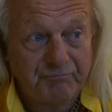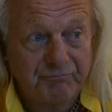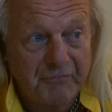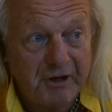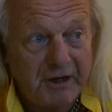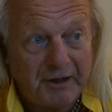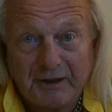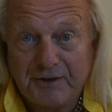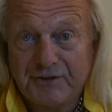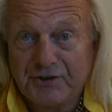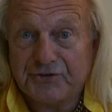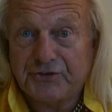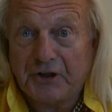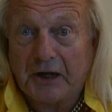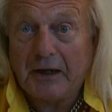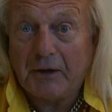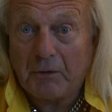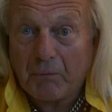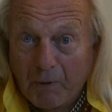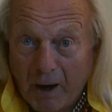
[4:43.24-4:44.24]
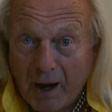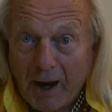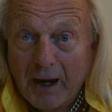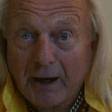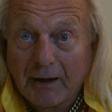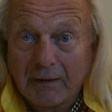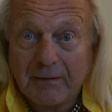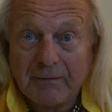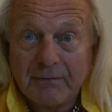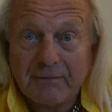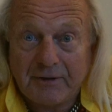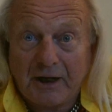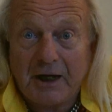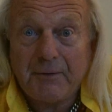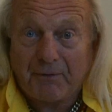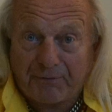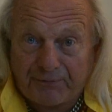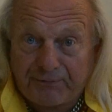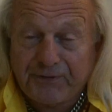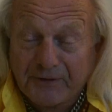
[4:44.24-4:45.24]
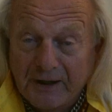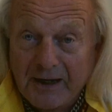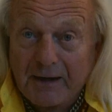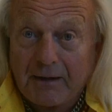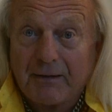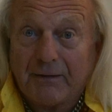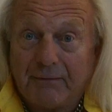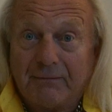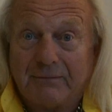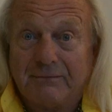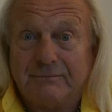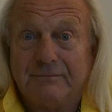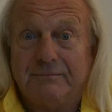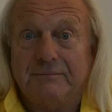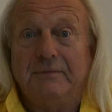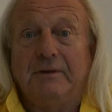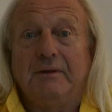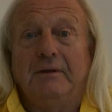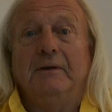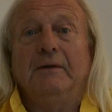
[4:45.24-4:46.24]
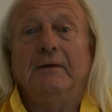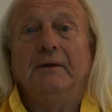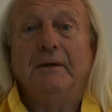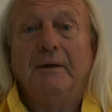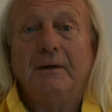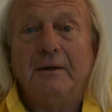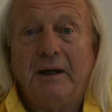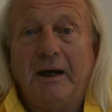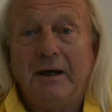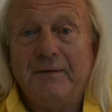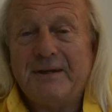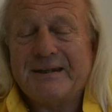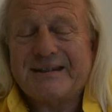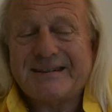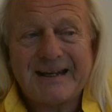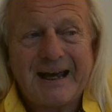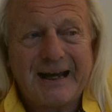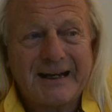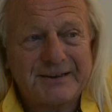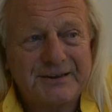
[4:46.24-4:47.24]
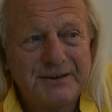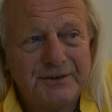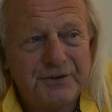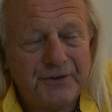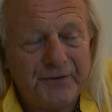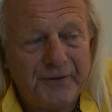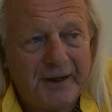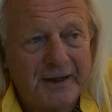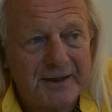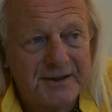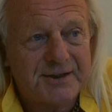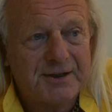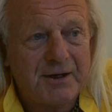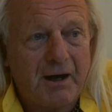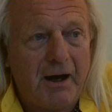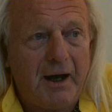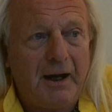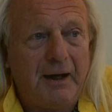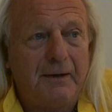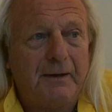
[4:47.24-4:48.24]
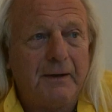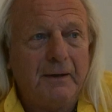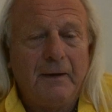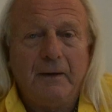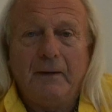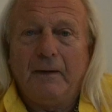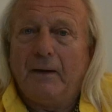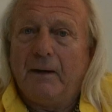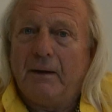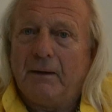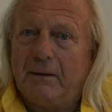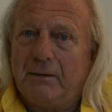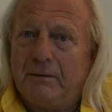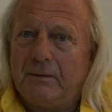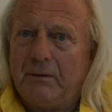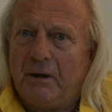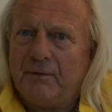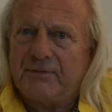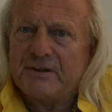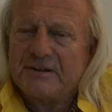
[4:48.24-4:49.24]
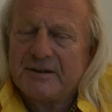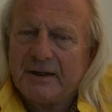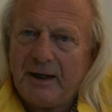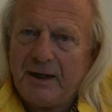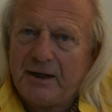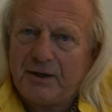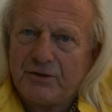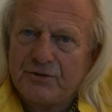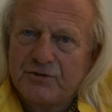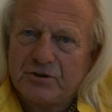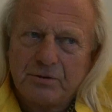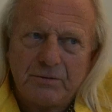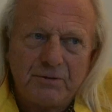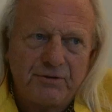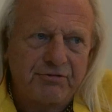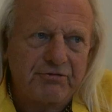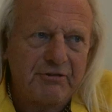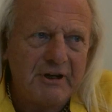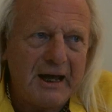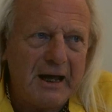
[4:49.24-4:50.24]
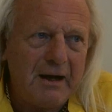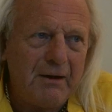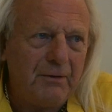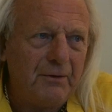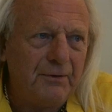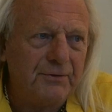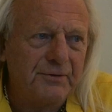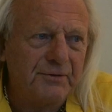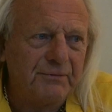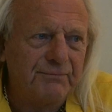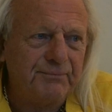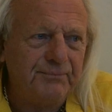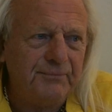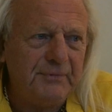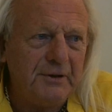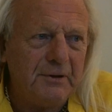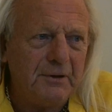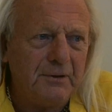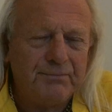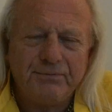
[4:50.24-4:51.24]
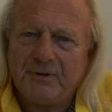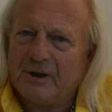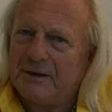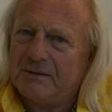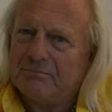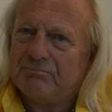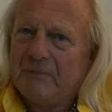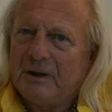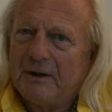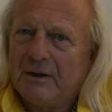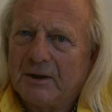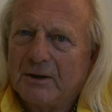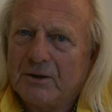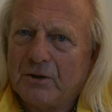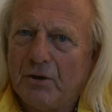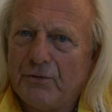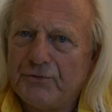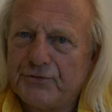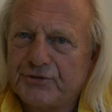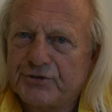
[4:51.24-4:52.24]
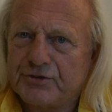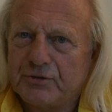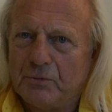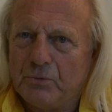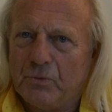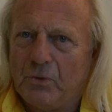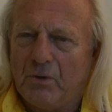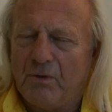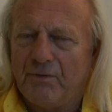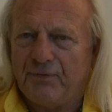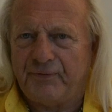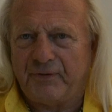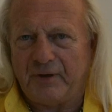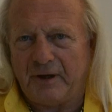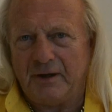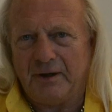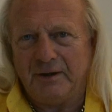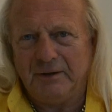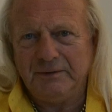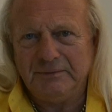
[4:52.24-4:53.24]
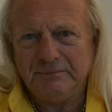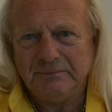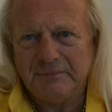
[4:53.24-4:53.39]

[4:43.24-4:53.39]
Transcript: really just to get away. They were fleeing. And the Saxons on that side, who after taking 2 or 3 hours of, constant warfare